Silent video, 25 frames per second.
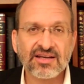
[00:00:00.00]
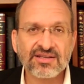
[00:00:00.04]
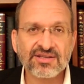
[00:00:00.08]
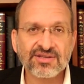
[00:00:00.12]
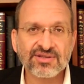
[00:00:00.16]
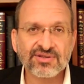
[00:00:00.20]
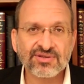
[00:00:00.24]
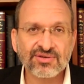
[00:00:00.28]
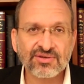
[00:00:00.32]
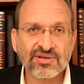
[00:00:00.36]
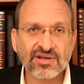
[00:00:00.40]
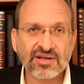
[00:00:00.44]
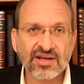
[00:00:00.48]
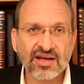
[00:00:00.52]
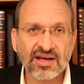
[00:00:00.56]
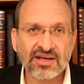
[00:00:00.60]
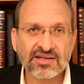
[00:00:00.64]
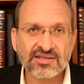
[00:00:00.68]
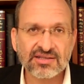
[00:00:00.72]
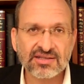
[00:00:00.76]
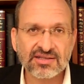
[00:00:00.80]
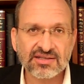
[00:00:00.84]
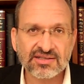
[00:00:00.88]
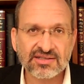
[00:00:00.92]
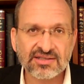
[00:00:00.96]
listen to the
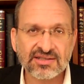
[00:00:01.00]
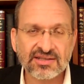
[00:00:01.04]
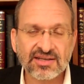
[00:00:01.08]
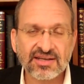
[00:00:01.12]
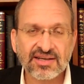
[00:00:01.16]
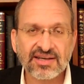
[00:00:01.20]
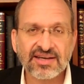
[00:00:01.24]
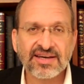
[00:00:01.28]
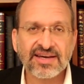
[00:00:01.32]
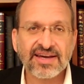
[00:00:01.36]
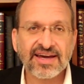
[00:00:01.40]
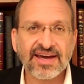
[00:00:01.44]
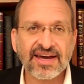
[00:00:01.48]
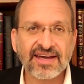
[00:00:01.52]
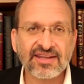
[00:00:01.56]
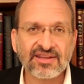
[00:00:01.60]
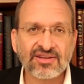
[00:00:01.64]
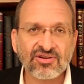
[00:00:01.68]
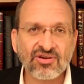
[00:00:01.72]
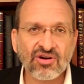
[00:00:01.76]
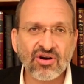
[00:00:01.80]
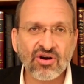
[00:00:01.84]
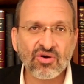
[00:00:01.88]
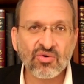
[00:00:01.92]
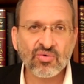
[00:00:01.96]
classes,
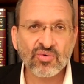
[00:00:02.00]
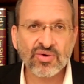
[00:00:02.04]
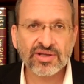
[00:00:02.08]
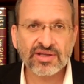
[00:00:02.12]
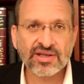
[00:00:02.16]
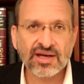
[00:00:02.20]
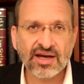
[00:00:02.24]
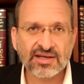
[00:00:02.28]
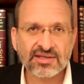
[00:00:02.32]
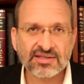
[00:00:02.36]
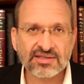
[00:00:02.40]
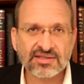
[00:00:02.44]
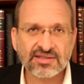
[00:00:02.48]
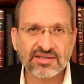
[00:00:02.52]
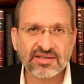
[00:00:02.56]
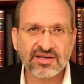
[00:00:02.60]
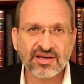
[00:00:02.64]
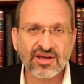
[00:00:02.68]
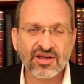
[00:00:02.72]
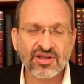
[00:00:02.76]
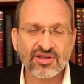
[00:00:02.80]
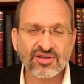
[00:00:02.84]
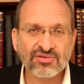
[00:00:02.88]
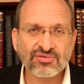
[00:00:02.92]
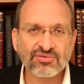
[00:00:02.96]
and go with
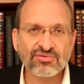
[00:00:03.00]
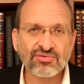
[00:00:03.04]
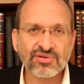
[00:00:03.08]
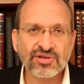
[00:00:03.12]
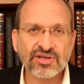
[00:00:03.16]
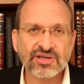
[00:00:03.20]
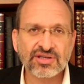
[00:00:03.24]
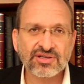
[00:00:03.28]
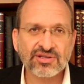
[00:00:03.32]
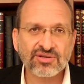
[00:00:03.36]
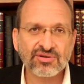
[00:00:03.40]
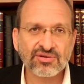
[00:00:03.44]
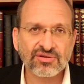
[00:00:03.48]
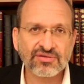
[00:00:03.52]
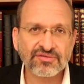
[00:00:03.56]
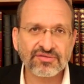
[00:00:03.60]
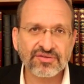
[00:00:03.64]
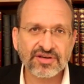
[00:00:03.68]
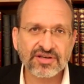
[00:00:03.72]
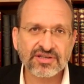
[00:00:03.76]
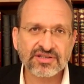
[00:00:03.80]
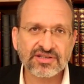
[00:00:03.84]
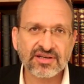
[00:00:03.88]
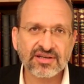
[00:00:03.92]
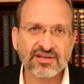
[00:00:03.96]
us through this
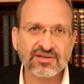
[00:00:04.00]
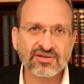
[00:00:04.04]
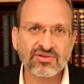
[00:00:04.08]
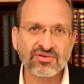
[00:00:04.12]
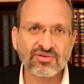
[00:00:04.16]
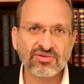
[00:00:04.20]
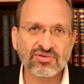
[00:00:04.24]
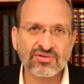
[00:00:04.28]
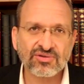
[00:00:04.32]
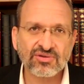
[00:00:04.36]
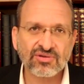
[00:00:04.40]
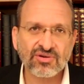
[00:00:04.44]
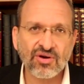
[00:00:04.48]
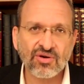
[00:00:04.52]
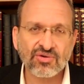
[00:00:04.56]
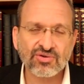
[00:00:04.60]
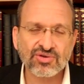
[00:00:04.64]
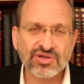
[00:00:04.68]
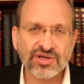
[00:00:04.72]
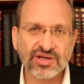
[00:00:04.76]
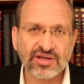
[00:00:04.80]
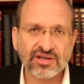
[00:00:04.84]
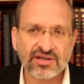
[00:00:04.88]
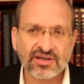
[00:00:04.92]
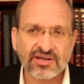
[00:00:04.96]
universal
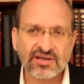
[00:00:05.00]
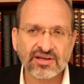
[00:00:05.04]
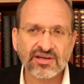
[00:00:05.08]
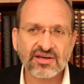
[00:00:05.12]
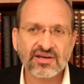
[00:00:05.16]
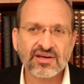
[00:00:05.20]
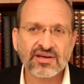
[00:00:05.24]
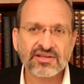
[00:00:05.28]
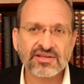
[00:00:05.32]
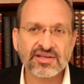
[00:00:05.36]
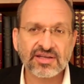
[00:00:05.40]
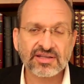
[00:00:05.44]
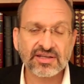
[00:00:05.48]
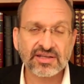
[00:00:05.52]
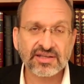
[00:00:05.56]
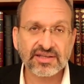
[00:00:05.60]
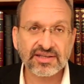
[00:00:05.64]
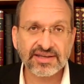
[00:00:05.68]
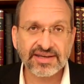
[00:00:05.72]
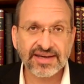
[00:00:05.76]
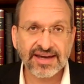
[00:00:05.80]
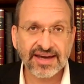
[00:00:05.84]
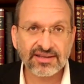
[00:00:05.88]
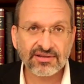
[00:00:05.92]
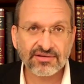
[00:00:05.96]
coaching, that
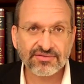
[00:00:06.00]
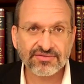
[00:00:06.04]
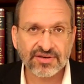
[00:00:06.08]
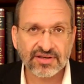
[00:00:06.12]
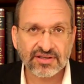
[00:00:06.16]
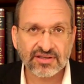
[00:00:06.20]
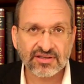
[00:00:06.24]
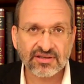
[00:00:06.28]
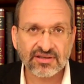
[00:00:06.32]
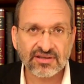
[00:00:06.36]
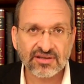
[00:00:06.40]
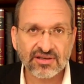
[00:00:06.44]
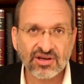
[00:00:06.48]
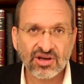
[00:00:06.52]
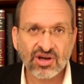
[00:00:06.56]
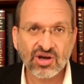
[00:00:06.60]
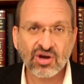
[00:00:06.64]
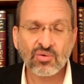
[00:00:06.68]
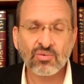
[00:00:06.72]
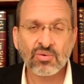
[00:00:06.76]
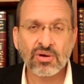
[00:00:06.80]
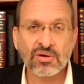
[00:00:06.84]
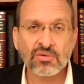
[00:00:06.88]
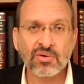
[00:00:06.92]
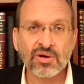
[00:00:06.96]
in the end of it,
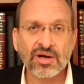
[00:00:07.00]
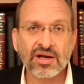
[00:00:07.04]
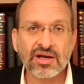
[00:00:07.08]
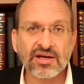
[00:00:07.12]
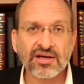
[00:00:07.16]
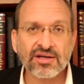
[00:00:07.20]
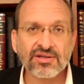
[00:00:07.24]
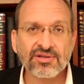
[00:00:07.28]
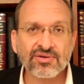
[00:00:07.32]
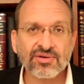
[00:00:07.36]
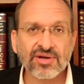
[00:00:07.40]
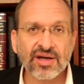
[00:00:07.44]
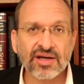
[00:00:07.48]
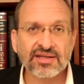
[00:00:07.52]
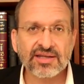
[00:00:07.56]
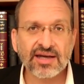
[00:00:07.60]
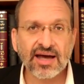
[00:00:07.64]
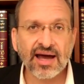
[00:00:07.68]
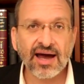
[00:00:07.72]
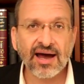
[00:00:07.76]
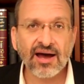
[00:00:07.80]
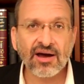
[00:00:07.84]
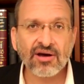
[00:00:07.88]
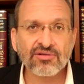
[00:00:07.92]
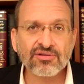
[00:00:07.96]
when we learn to get
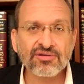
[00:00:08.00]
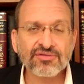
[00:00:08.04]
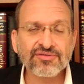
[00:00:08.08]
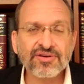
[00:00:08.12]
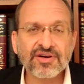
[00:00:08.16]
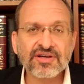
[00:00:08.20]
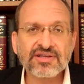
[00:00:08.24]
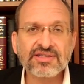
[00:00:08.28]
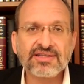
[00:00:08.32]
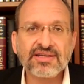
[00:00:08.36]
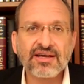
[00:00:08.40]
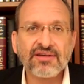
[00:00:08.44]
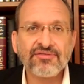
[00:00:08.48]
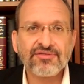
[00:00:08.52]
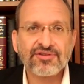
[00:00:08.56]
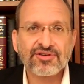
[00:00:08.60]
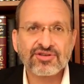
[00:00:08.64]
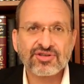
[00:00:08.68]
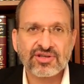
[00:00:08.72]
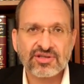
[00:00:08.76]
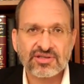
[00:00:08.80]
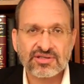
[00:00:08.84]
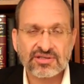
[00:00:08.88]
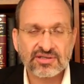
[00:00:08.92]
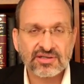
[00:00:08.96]
out of our
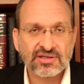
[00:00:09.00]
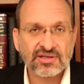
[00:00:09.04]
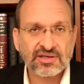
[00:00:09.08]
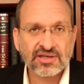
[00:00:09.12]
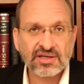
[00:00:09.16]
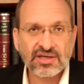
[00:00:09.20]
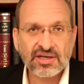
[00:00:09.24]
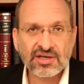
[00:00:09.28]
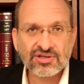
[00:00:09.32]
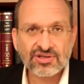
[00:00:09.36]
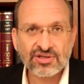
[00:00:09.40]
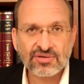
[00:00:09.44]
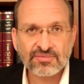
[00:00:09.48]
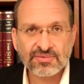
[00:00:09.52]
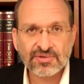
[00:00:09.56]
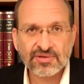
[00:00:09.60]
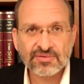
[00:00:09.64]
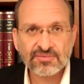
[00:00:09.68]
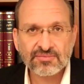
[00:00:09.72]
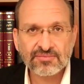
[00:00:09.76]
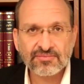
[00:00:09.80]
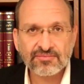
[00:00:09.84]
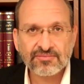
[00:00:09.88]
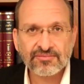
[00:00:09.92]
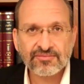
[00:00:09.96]
selfishness,
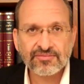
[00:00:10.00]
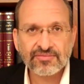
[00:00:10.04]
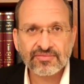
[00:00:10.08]
Egypt,